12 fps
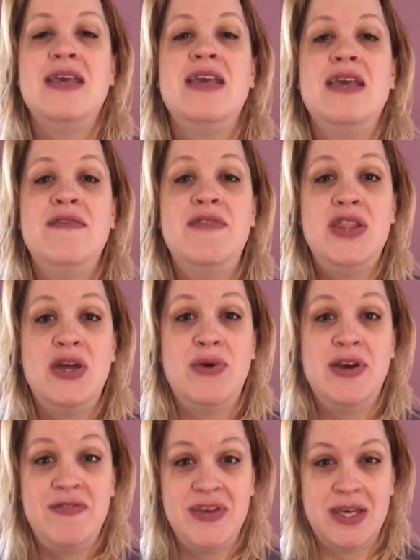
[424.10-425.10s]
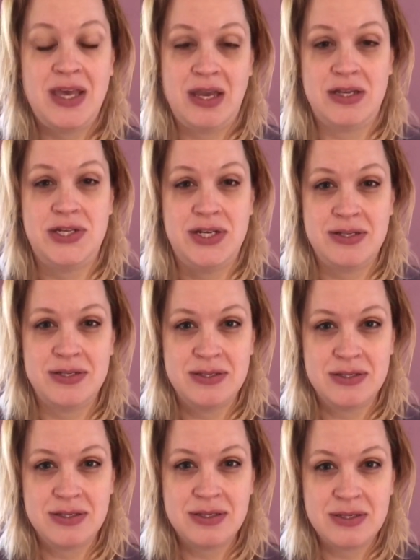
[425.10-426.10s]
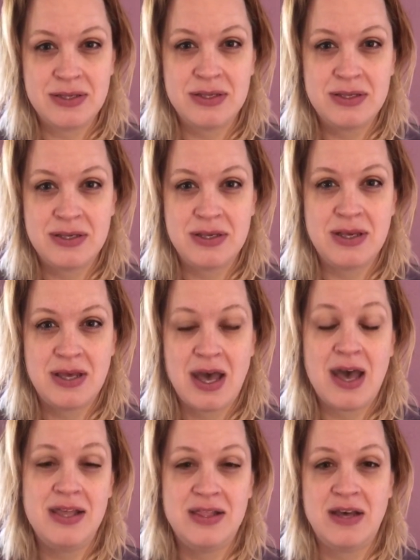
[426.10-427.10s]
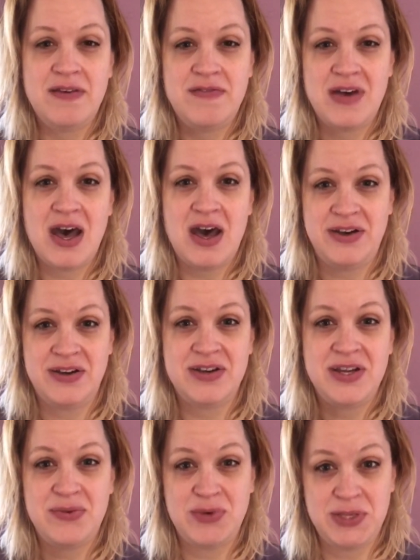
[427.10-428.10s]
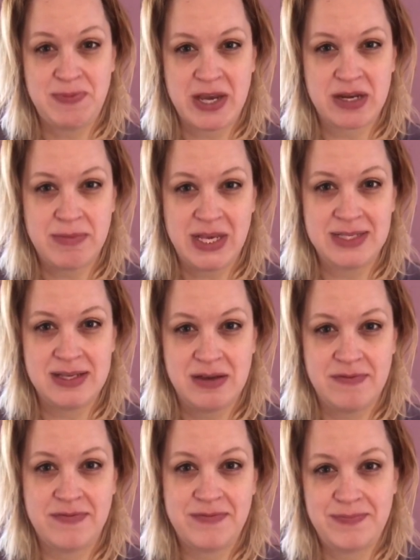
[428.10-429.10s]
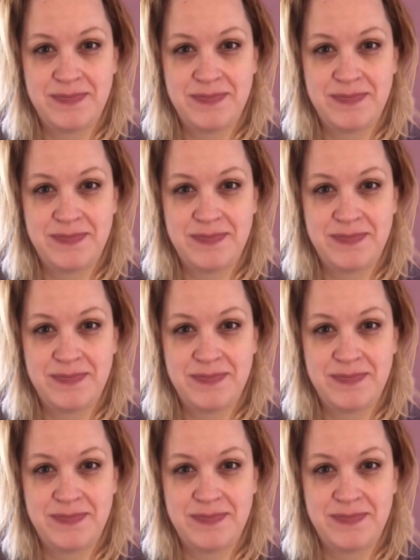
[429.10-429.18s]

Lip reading: Even though I feel anxious, I love, honor, and respect myself.